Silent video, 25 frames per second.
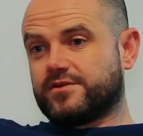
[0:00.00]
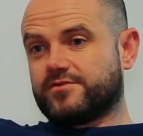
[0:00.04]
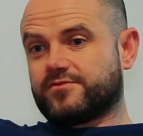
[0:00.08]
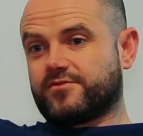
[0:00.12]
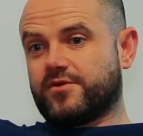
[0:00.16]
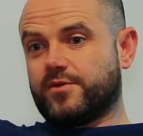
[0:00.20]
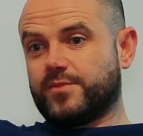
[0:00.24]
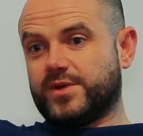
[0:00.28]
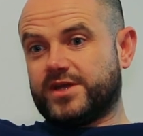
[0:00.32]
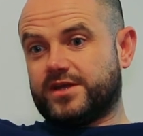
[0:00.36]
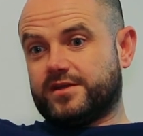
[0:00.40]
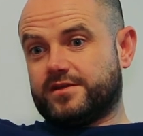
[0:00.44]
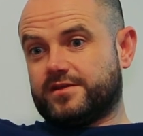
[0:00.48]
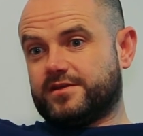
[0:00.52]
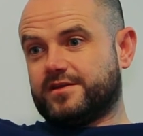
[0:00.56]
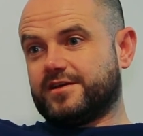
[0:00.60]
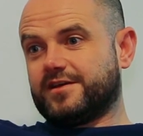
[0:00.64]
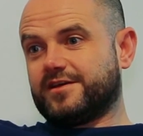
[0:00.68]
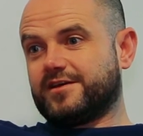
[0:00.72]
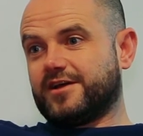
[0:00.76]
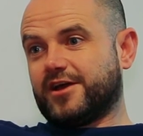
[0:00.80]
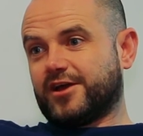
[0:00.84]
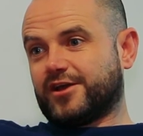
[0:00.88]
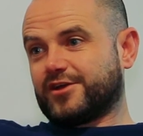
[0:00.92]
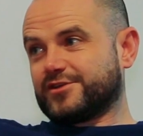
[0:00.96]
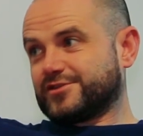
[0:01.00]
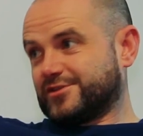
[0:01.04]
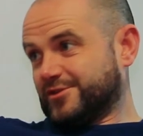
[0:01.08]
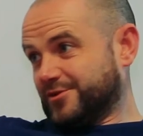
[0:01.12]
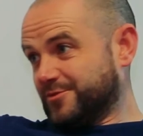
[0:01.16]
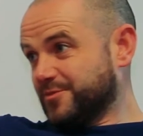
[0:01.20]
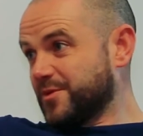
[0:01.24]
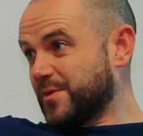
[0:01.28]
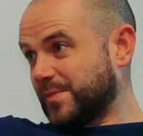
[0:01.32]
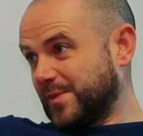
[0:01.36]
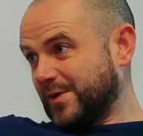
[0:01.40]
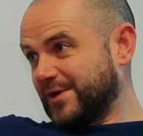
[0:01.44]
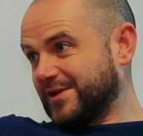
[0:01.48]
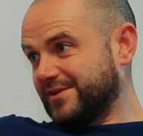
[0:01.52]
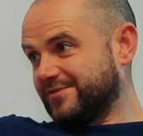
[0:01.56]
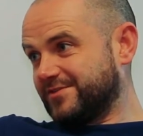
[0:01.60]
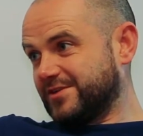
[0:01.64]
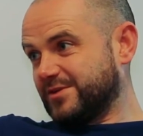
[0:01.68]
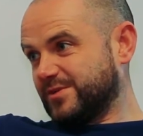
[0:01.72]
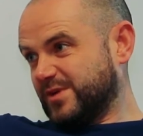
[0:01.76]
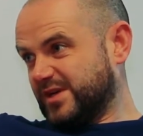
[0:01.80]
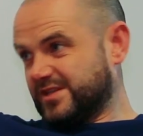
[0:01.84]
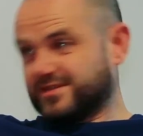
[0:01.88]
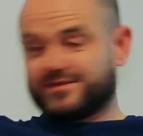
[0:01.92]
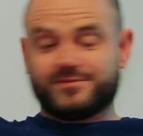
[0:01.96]
From a, a, consumer point of
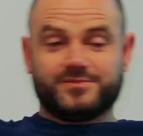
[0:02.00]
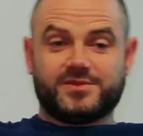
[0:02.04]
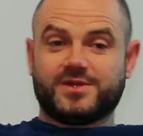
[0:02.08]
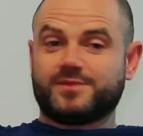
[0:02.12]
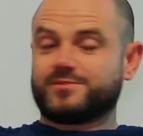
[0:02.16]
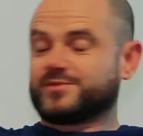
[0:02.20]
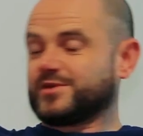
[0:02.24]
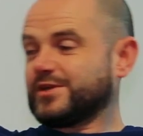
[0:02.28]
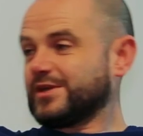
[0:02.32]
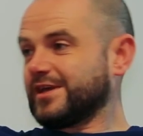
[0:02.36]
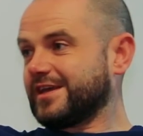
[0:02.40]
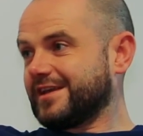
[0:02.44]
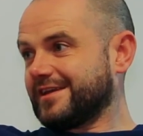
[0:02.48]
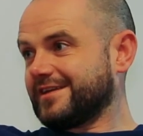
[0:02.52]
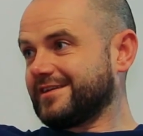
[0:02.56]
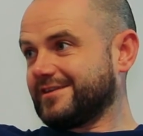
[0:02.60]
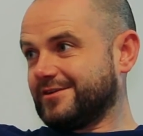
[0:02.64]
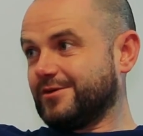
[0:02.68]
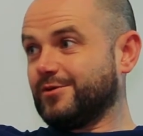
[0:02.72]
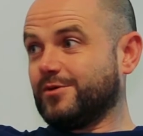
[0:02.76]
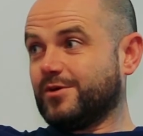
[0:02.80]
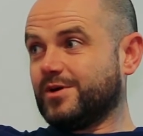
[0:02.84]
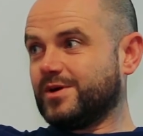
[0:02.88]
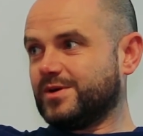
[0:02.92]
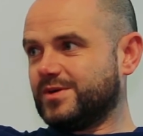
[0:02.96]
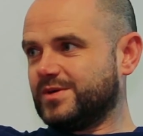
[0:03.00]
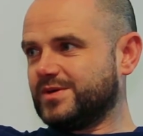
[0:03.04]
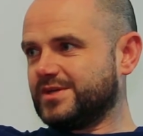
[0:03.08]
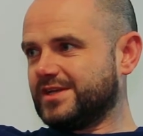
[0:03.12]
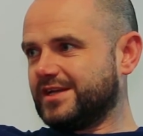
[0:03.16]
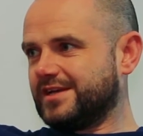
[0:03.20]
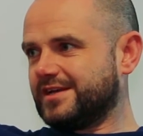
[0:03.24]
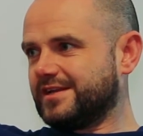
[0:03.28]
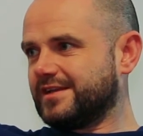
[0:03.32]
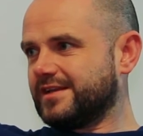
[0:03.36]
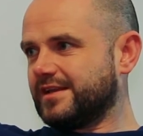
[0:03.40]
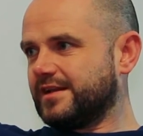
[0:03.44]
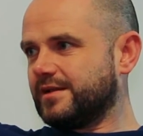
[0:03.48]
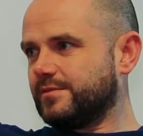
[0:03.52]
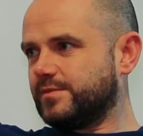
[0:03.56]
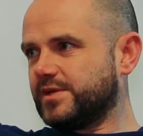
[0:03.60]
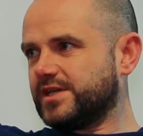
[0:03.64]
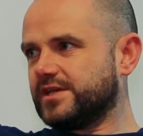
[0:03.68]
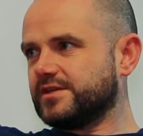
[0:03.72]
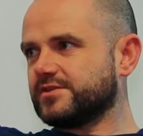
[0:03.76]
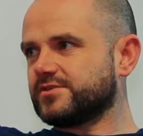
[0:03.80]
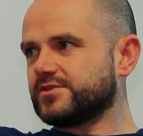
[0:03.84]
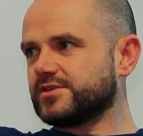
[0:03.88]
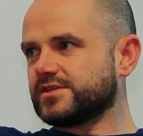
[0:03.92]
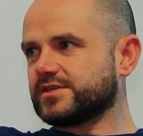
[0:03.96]
view, I sometimes look at it and go, oh yeah, that'll
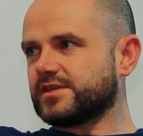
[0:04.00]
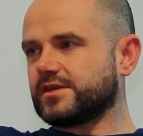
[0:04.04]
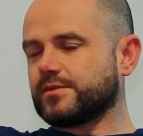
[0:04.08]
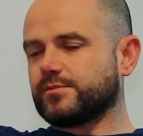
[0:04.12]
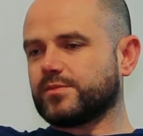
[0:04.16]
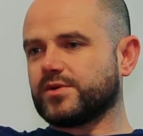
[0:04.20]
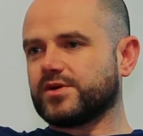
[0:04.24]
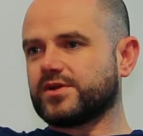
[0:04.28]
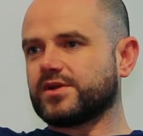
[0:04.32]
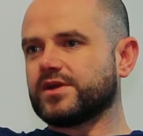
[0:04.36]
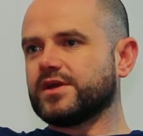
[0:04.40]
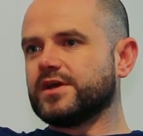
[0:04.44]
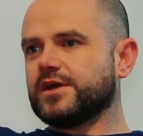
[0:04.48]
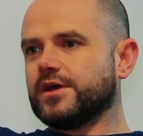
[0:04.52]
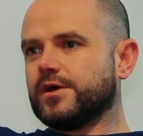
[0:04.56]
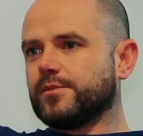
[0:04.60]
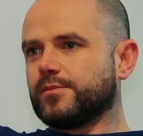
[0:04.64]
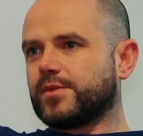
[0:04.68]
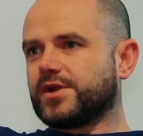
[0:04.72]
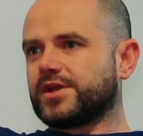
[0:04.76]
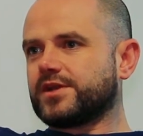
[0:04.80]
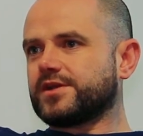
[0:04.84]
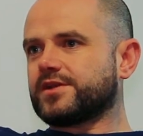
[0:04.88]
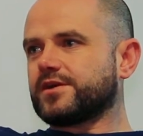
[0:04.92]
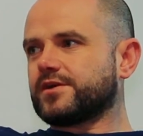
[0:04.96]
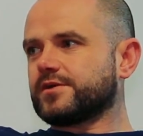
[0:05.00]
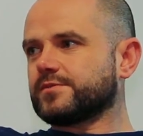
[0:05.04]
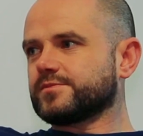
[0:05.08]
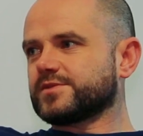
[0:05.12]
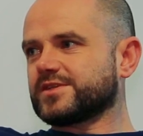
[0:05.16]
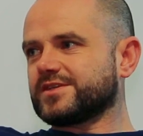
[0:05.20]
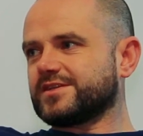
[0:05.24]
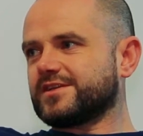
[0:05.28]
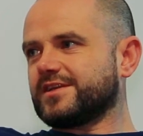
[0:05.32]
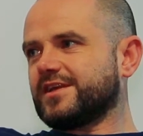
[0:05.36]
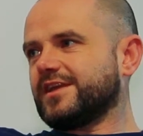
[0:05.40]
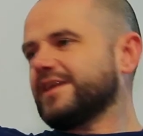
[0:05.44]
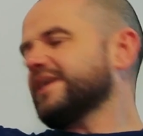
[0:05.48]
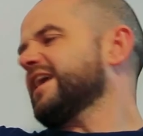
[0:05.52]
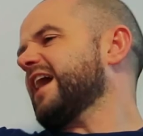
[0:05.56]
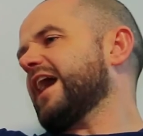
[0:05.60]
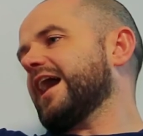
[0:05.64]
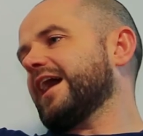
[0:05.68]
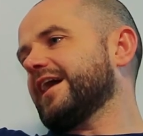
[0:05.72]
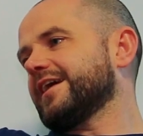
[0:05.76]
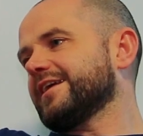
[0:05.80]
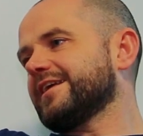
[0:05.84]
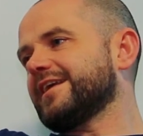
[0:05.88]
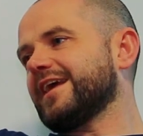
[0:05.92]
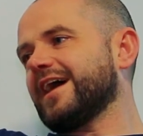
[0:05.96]
be interesting. But, but in terms of,
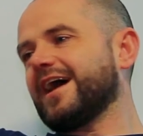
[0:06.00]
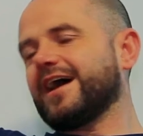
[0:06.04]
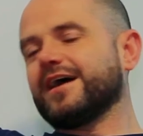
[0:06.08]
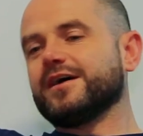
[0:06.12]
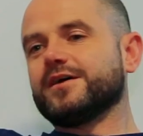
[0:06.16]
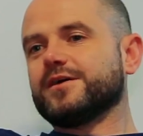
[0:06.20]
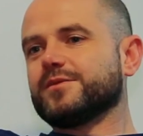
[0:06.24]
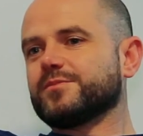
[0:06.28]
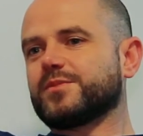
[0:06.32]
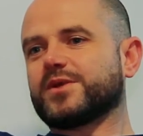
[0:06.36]
yeah, yeah.